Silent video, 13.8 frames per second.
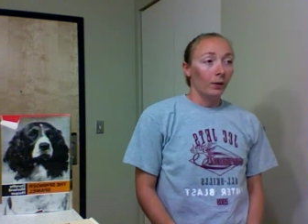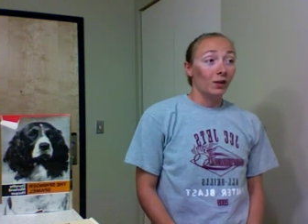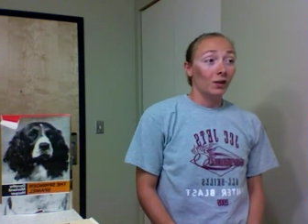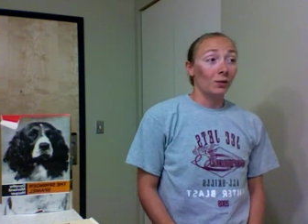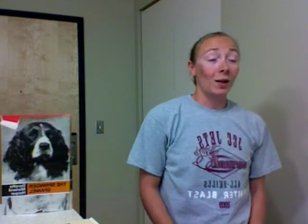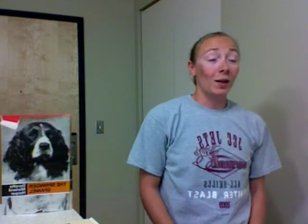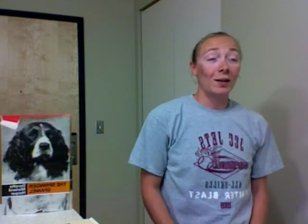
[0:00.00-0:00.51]

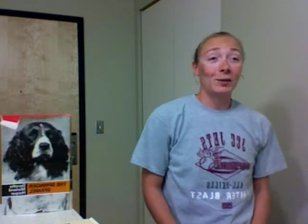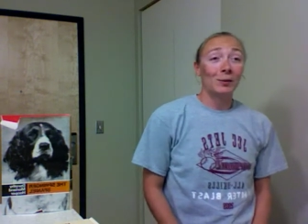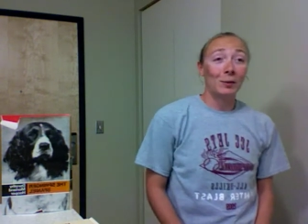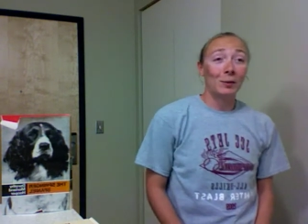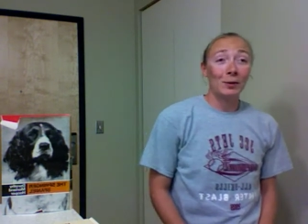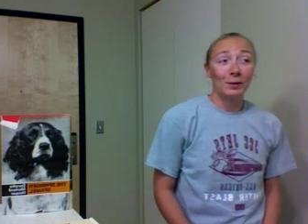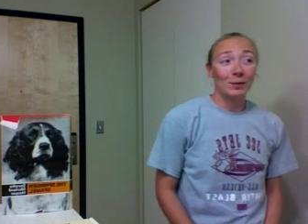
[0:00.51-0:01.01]
Span
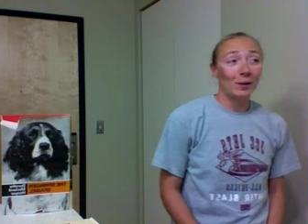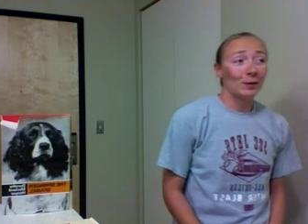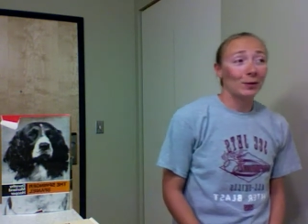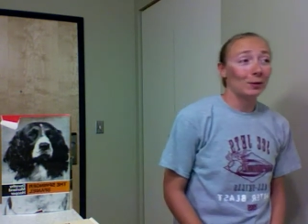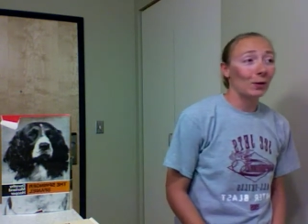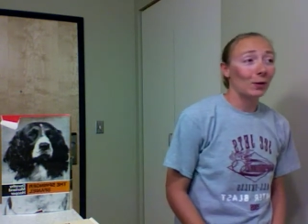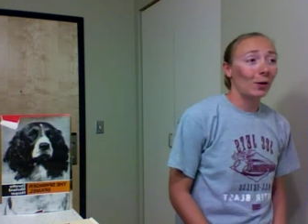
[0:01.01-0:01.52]
Springer
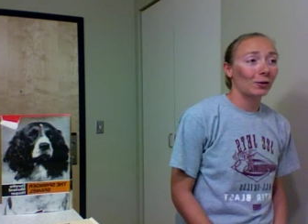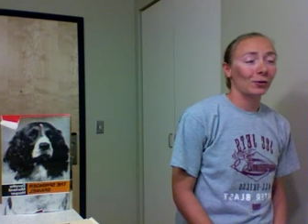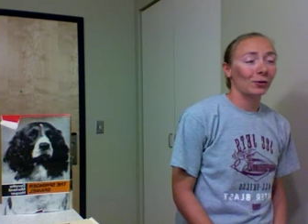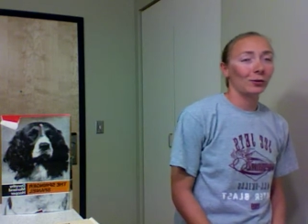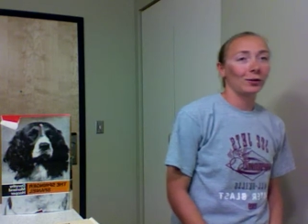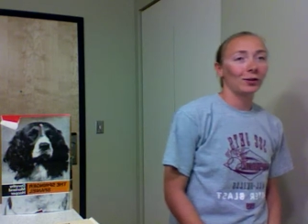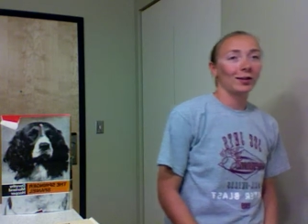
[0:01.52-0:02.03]
Spaniels
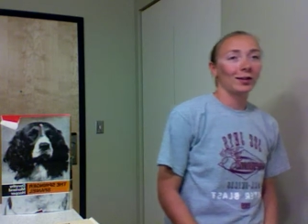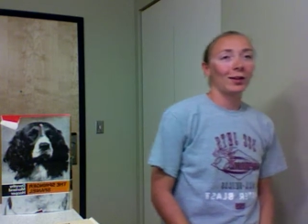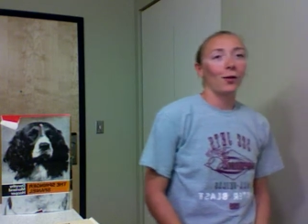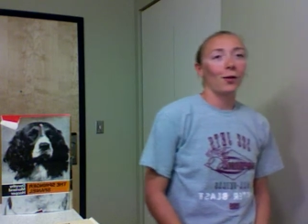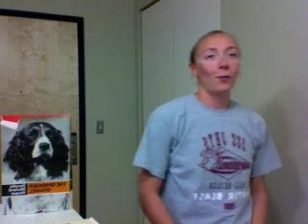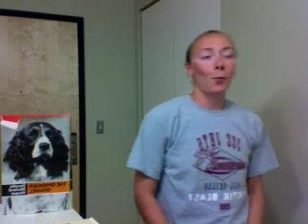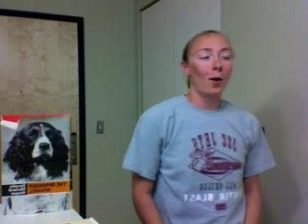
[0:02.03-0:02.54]
also really
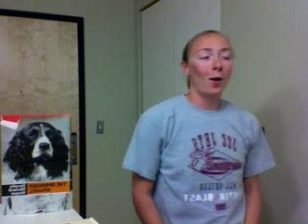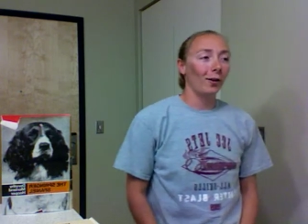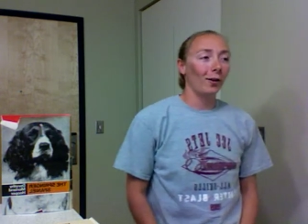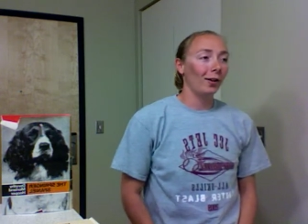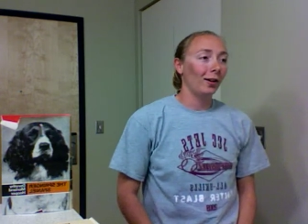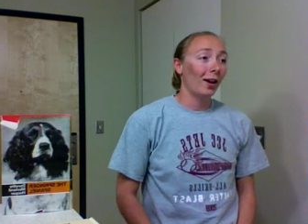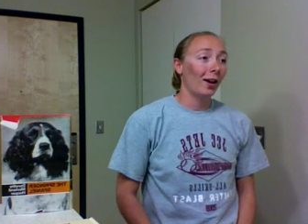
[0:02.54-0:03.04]
love
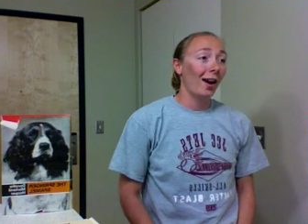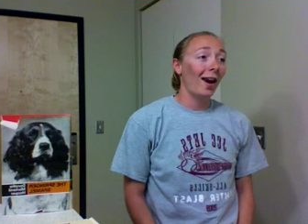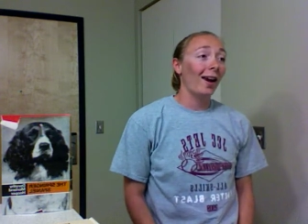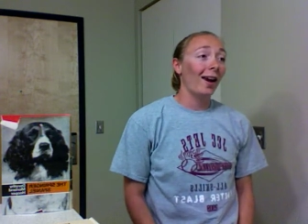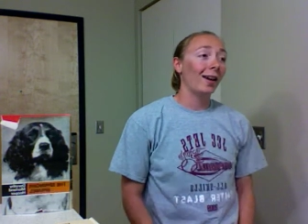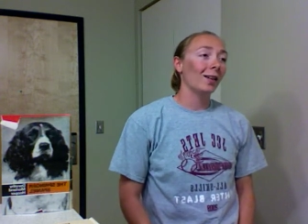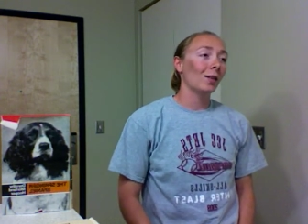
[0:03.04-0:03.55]
water.
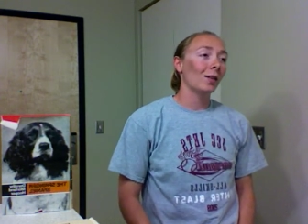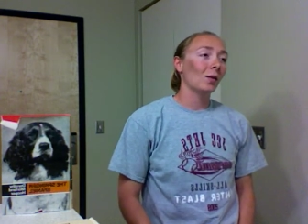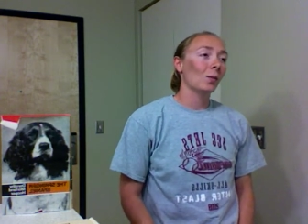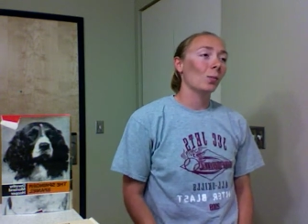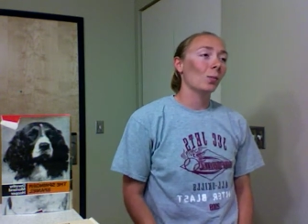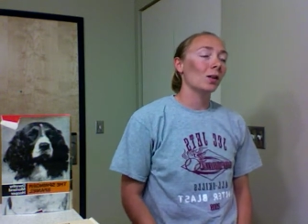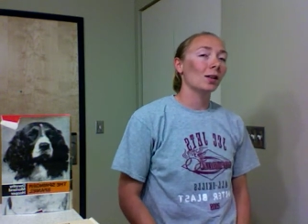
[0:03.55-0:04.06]
And
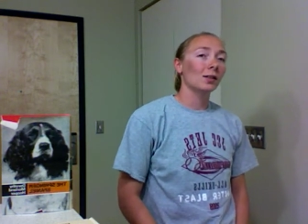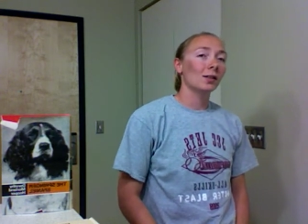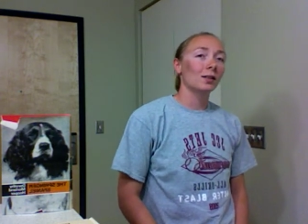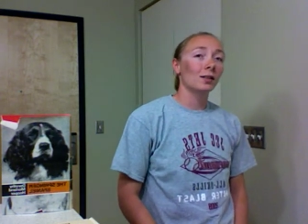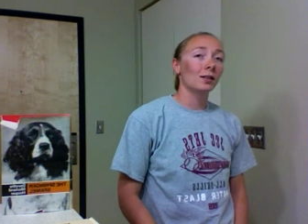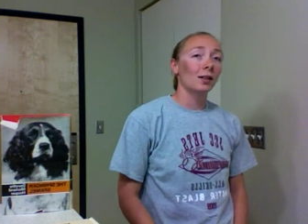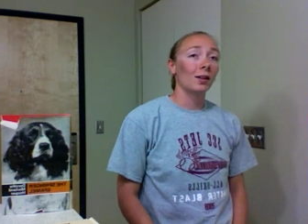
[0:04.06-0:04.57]

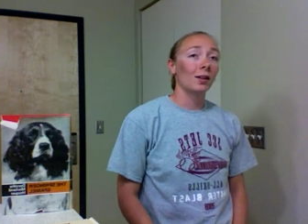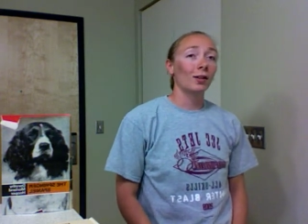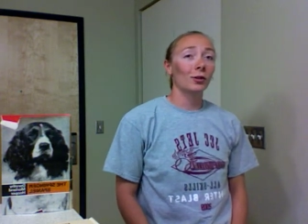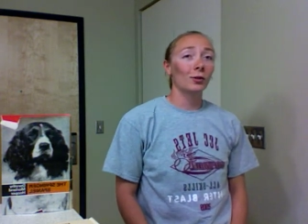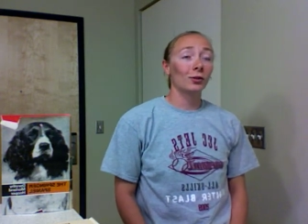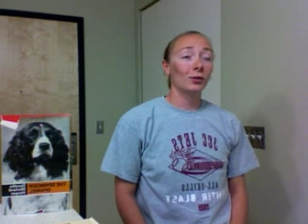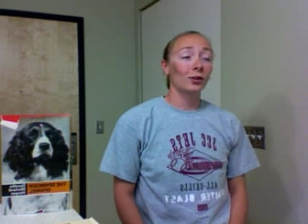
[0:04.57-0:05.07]
because they're
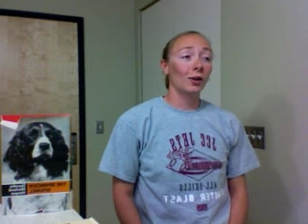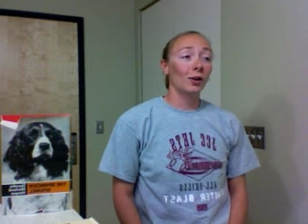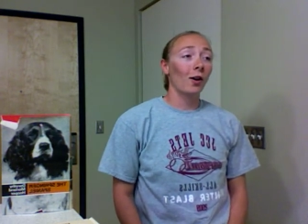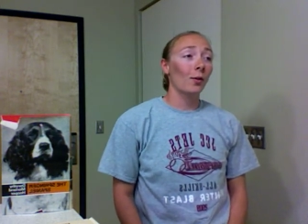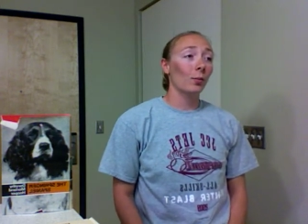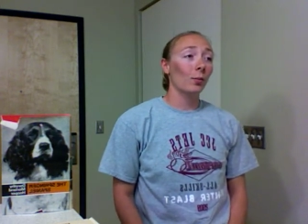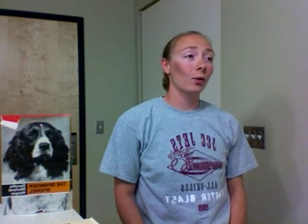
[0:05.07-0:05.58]
used to
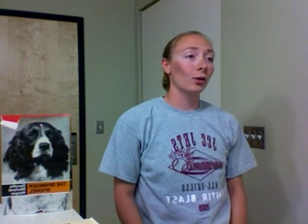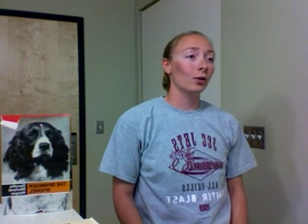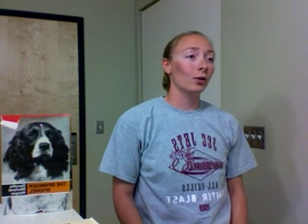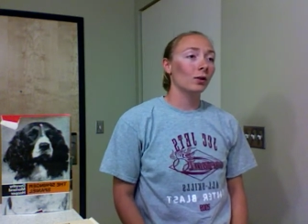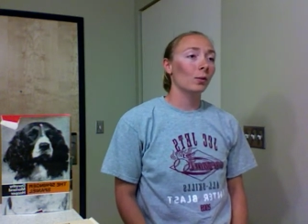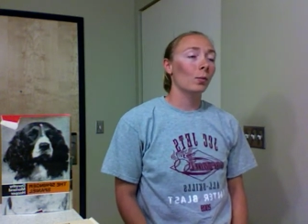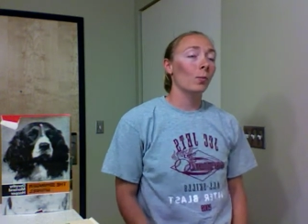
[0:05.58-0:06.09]
hunt
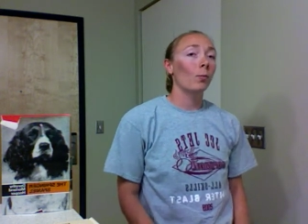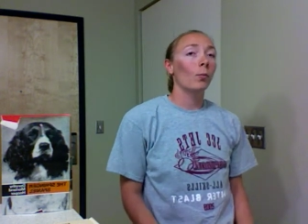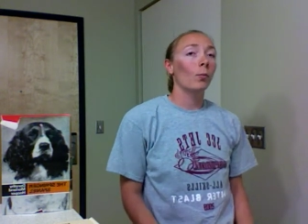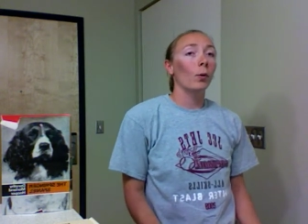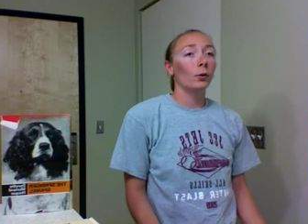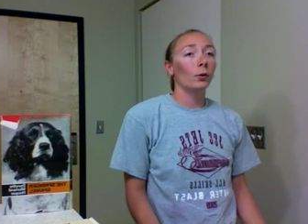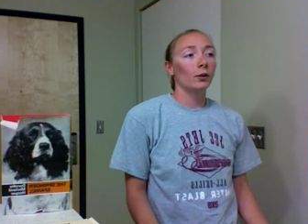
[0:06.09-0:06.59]
birds,
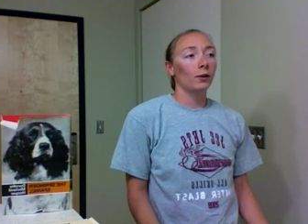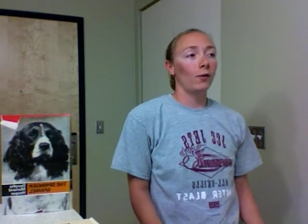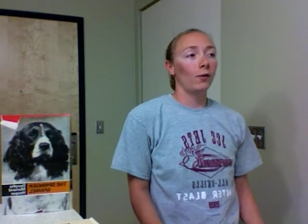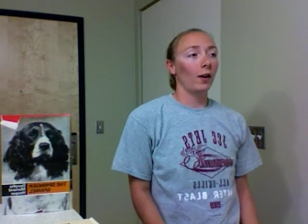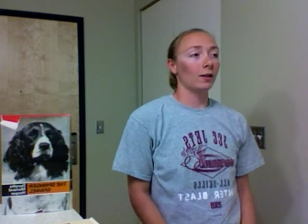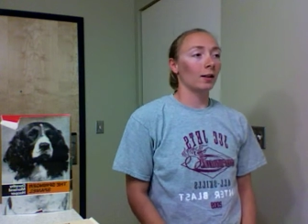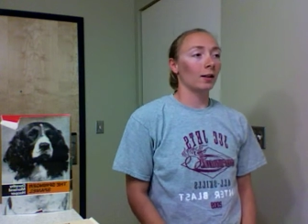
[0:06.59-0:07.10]
mostly
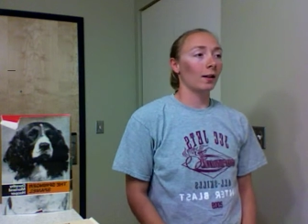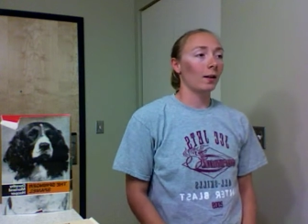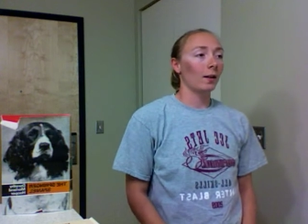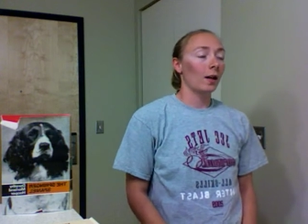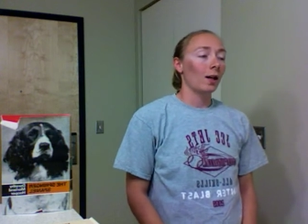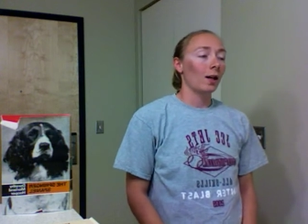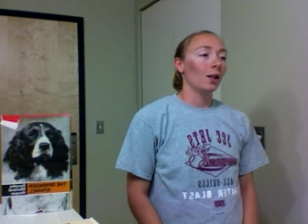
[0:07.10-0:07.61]
pheasant,
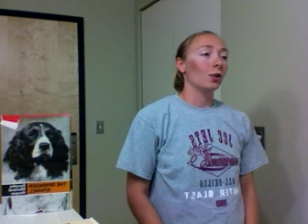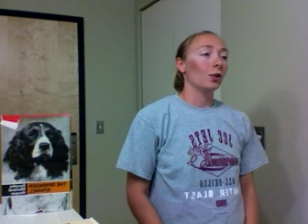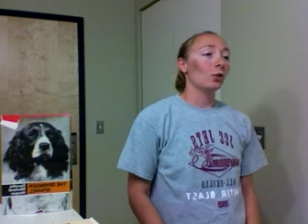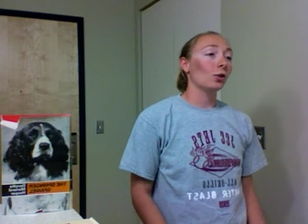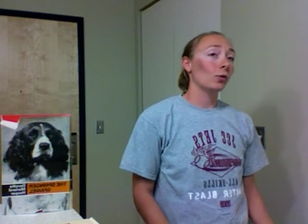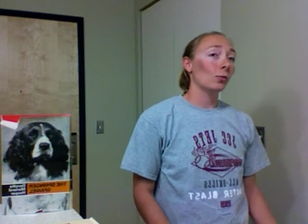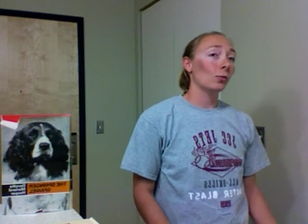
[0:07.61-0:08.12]
you
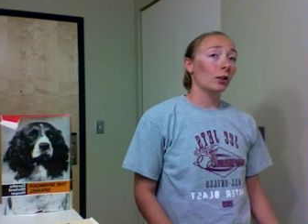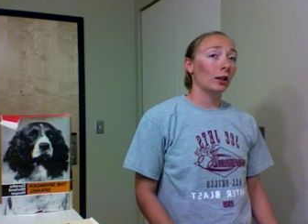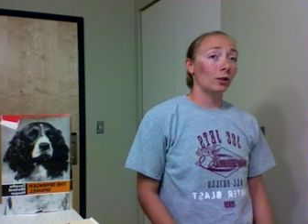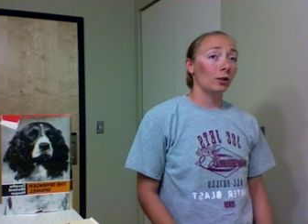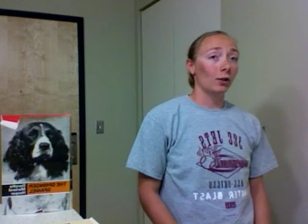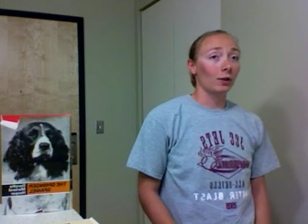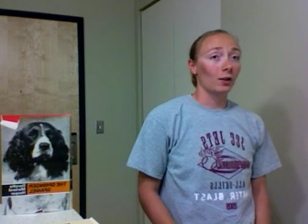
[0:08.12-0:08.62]
shouldn't really
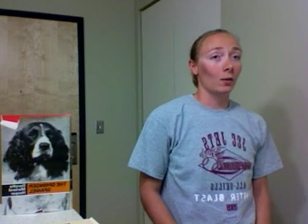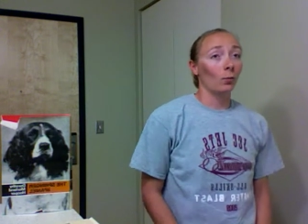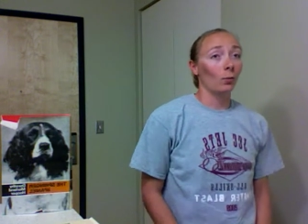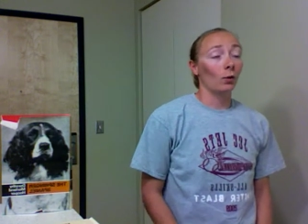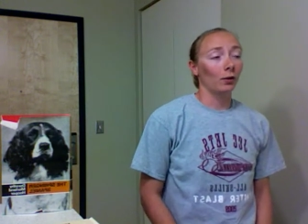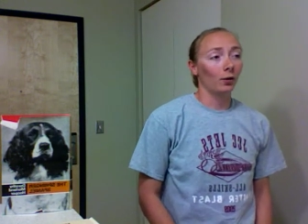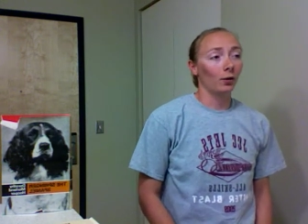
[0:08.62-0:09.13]
trust
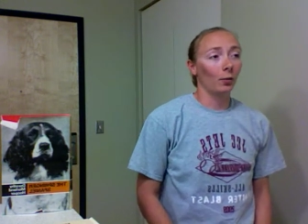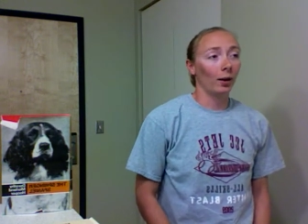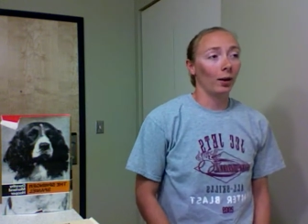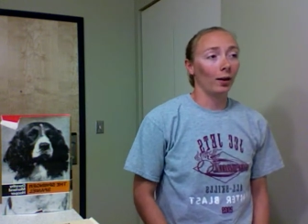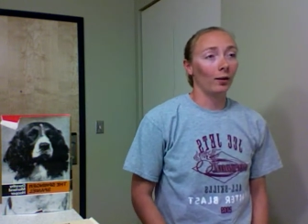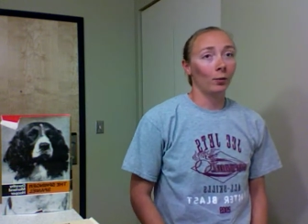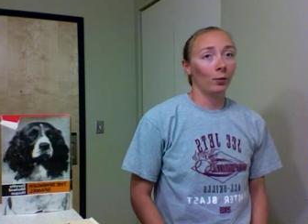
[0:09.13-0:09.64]
them with your
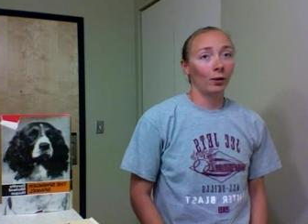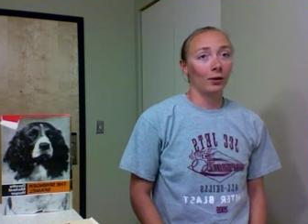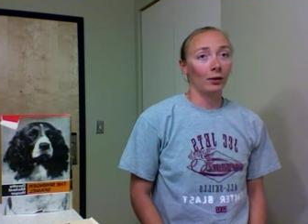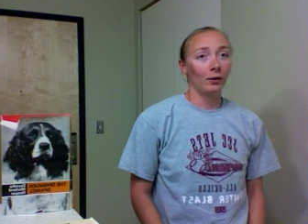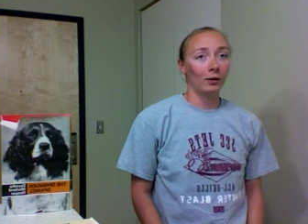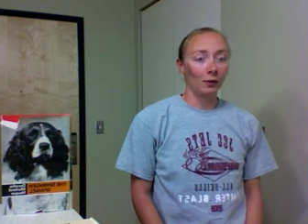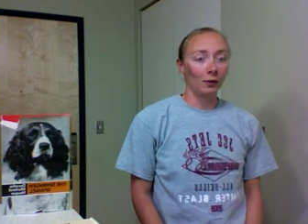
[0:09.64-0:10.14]
pet
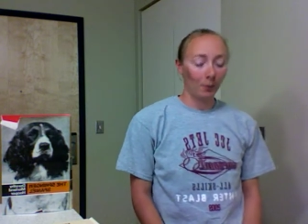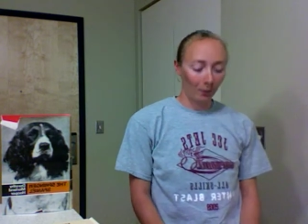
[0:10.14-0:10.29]
birds.